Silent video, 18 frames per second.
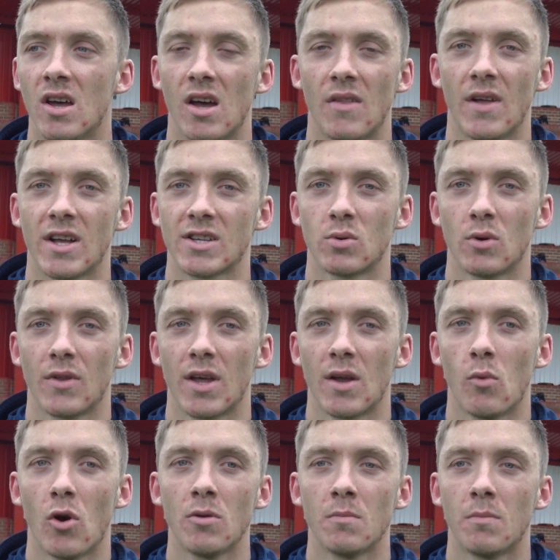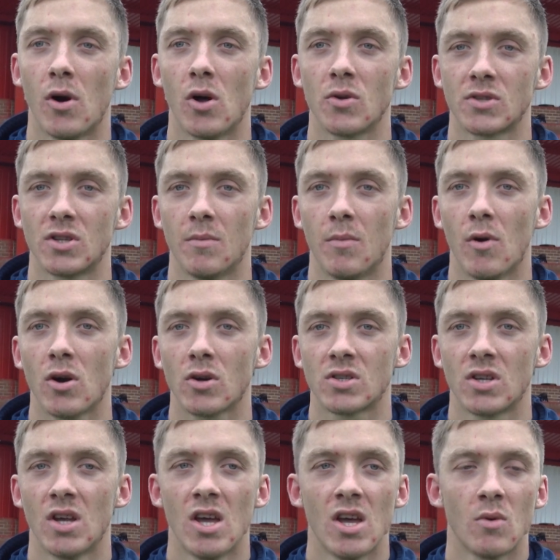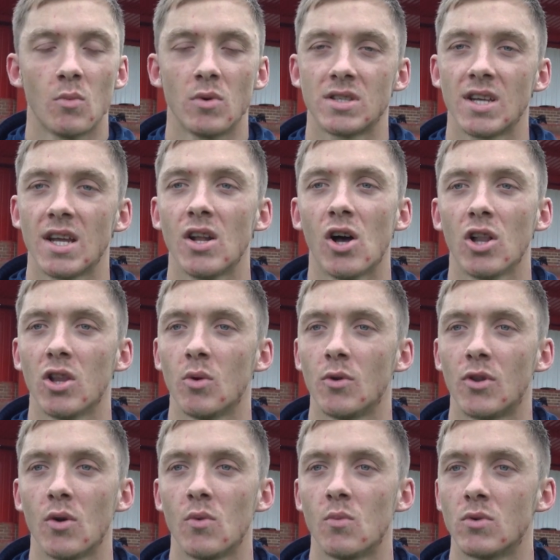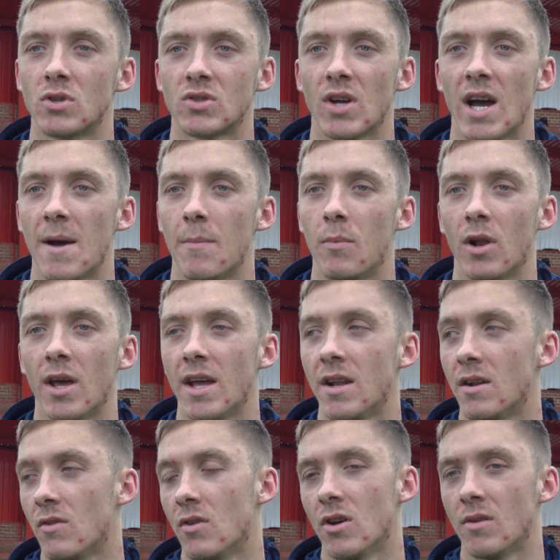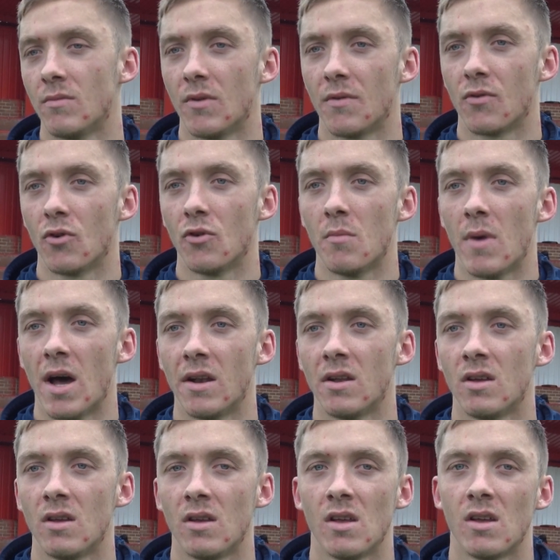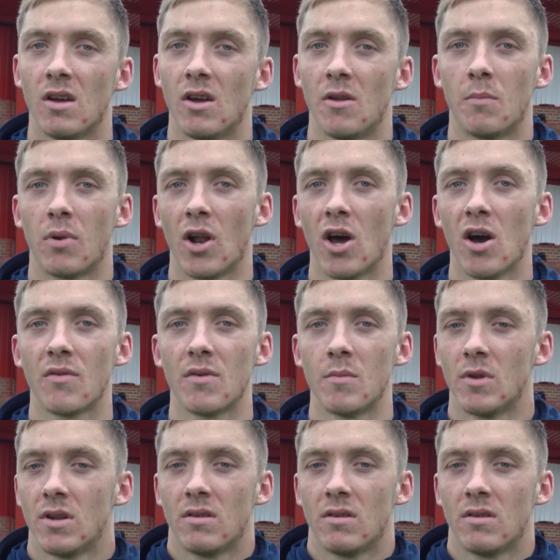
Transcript: And that's what they want, balls in the box. We've seen all they were doing was try to play it into the front man and play off him.